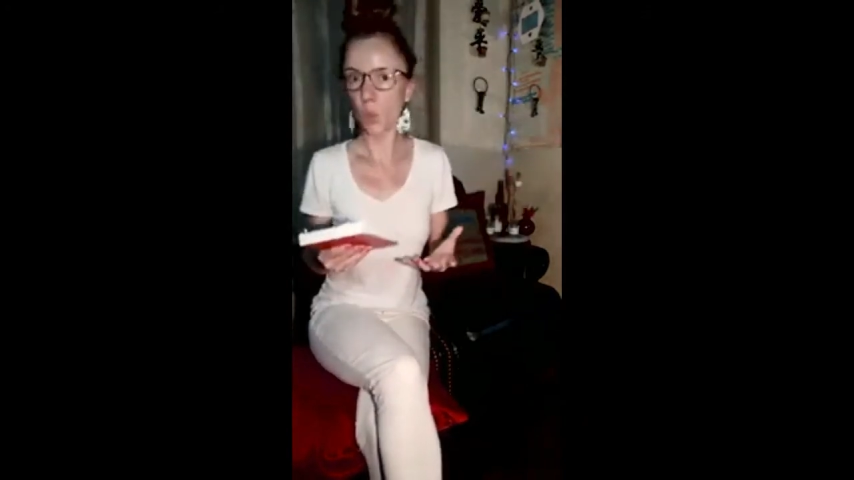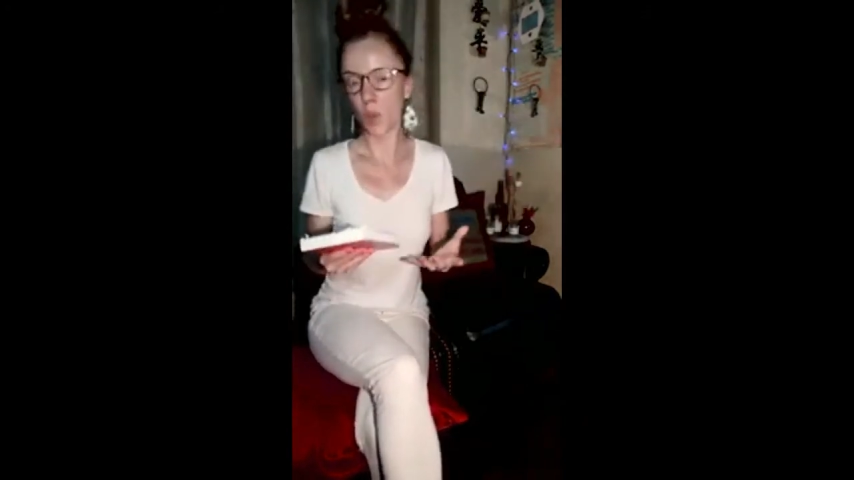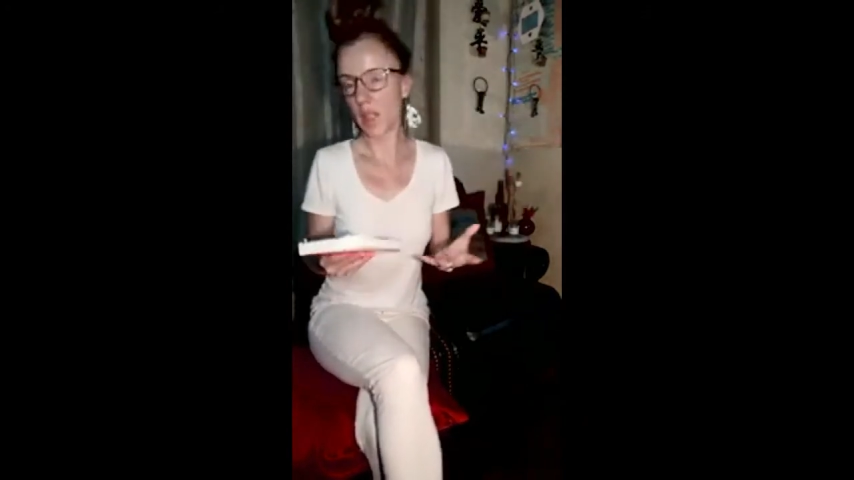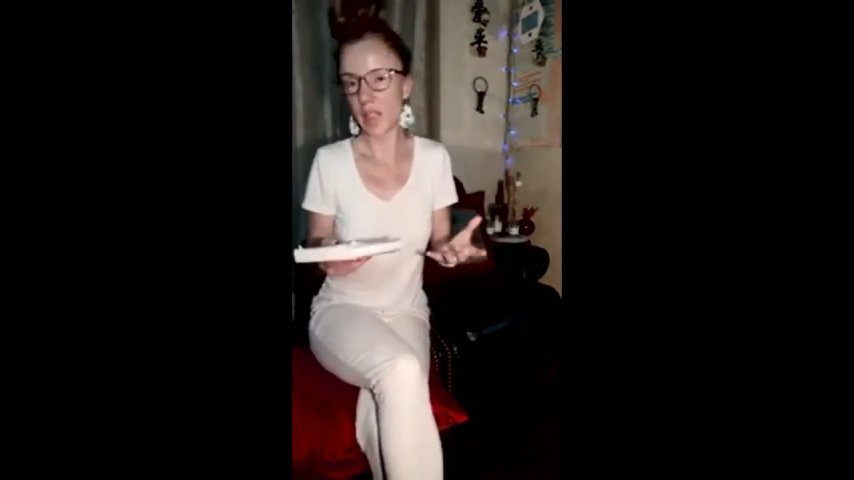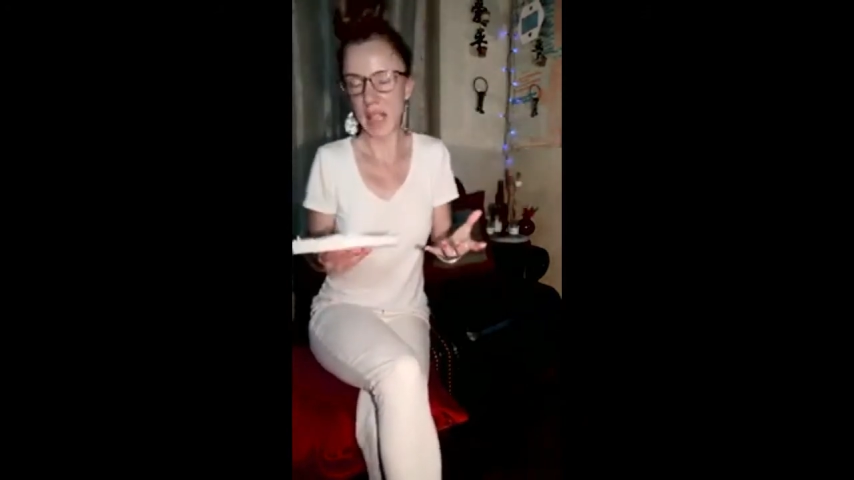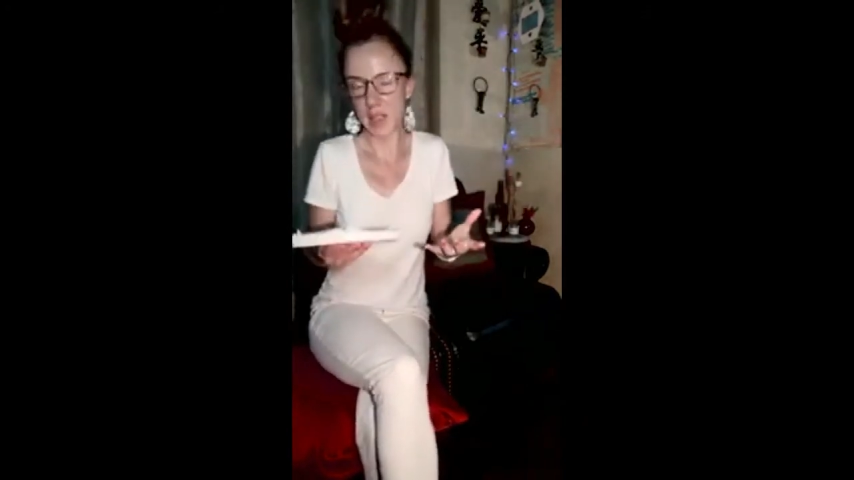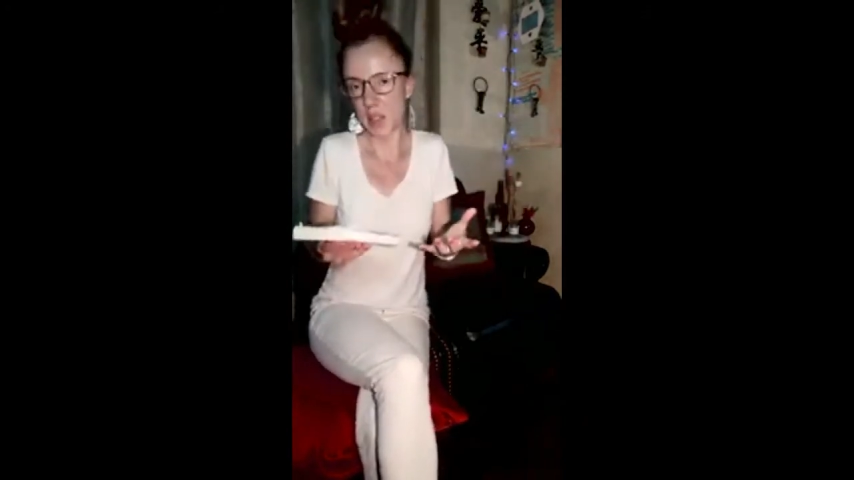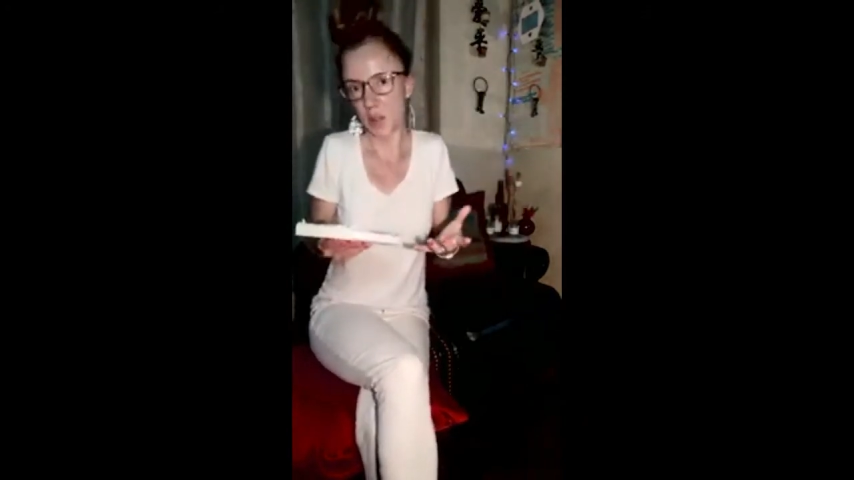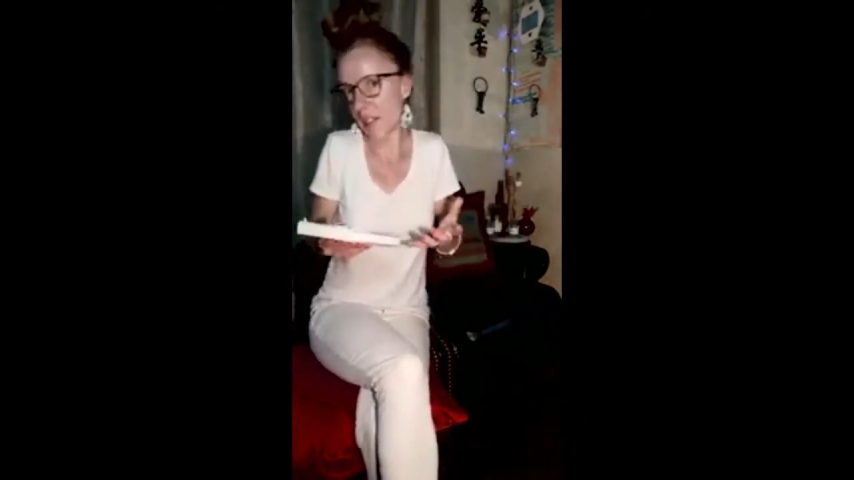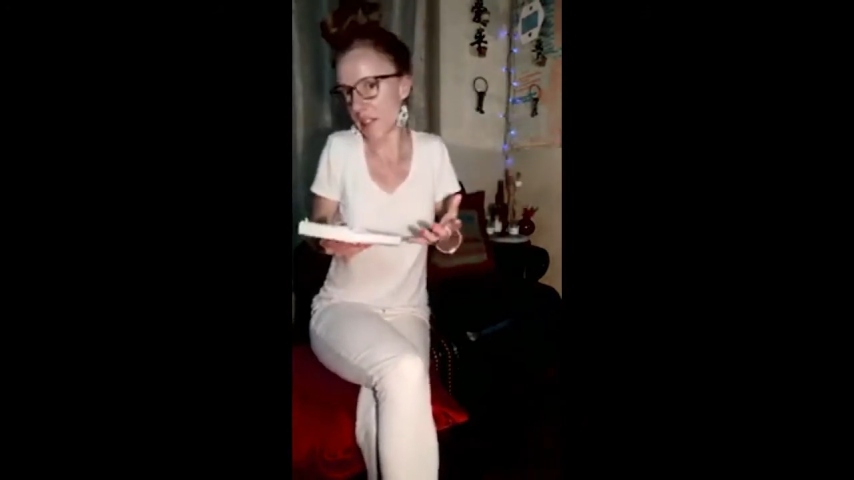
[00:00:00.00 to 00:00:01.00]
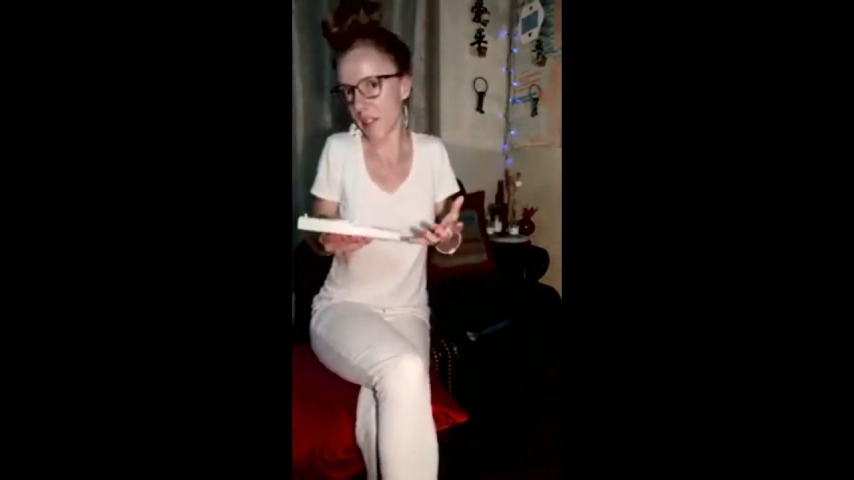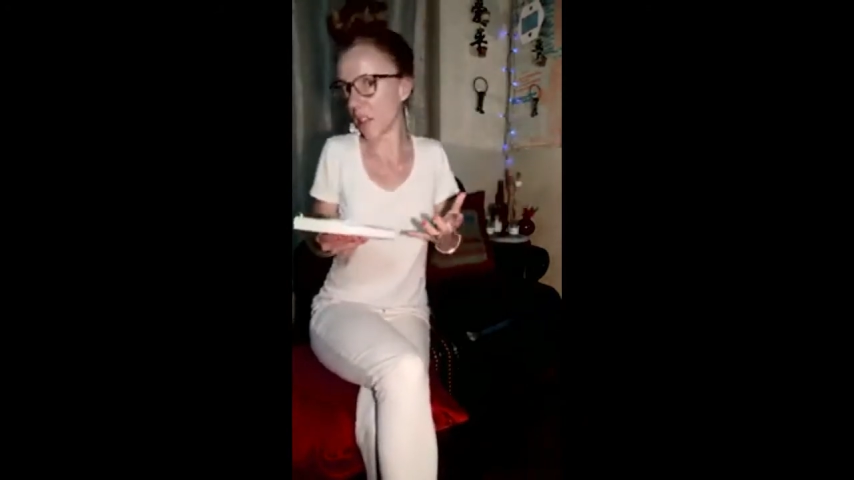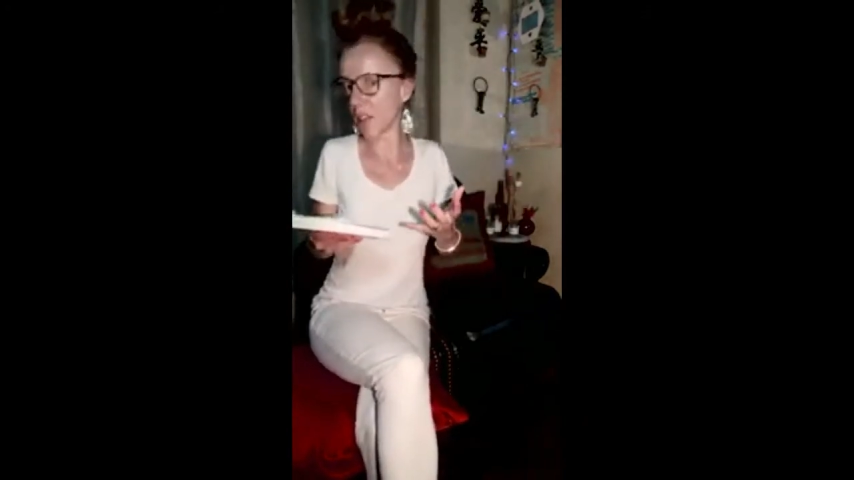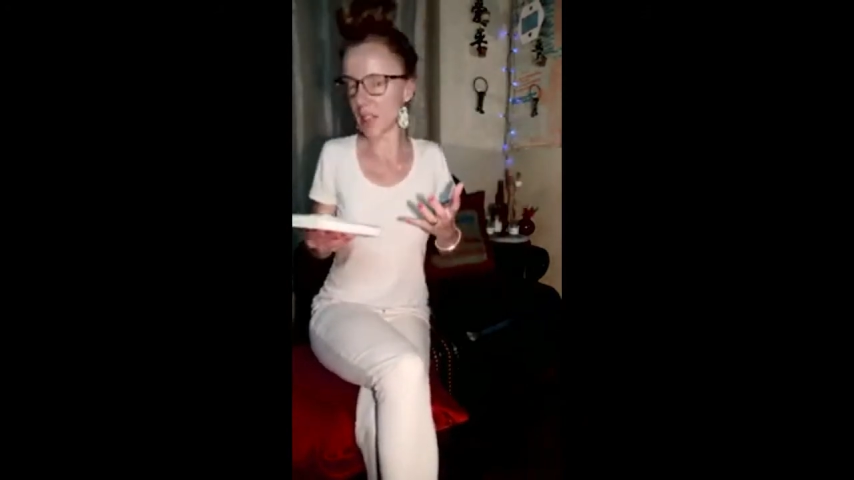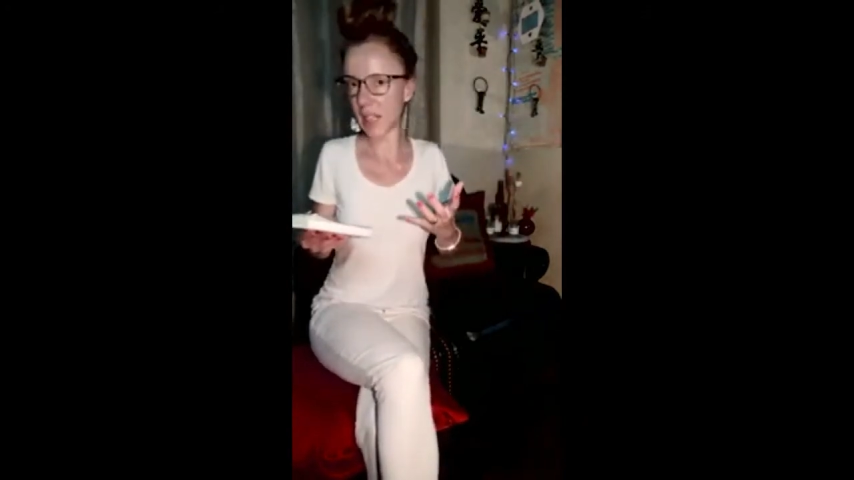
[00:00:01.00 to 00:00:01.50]
or will not do
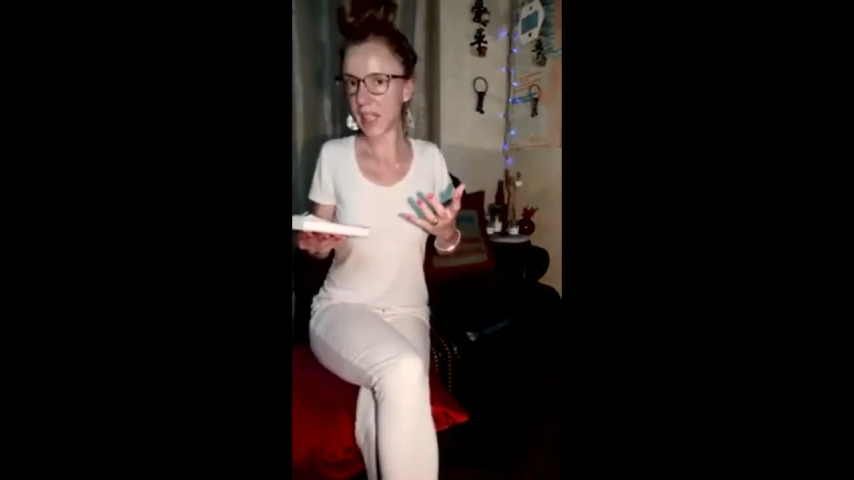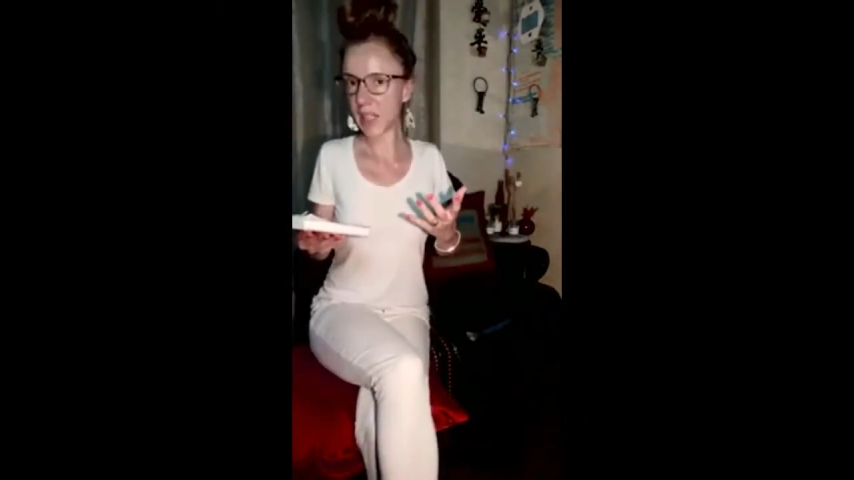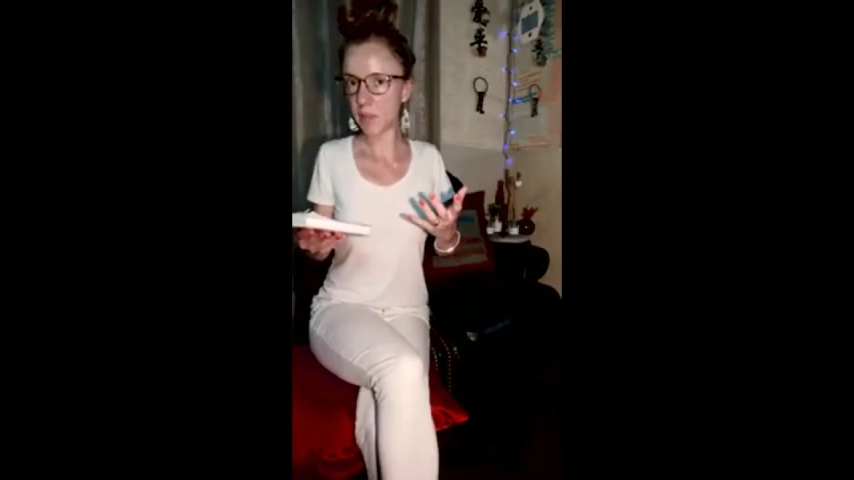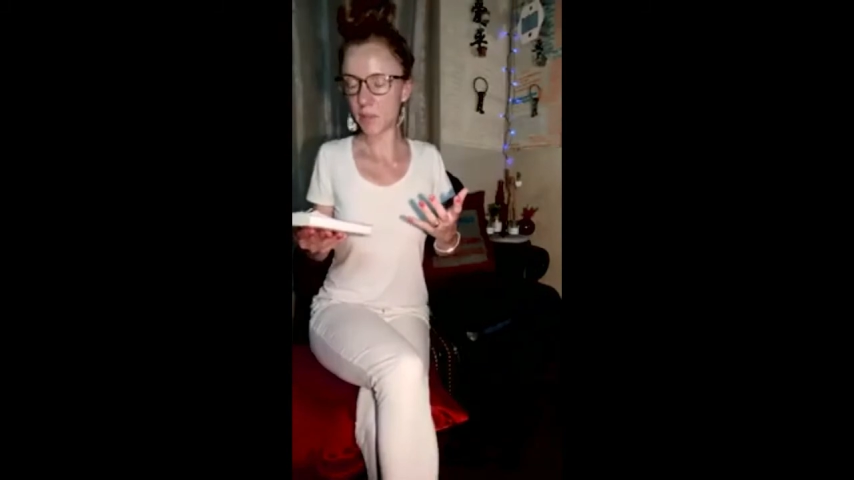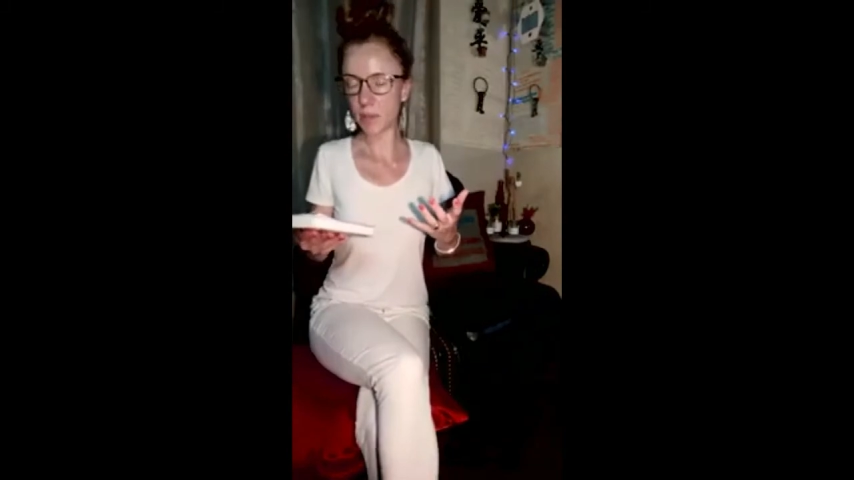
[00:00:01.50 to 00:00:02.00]
externally.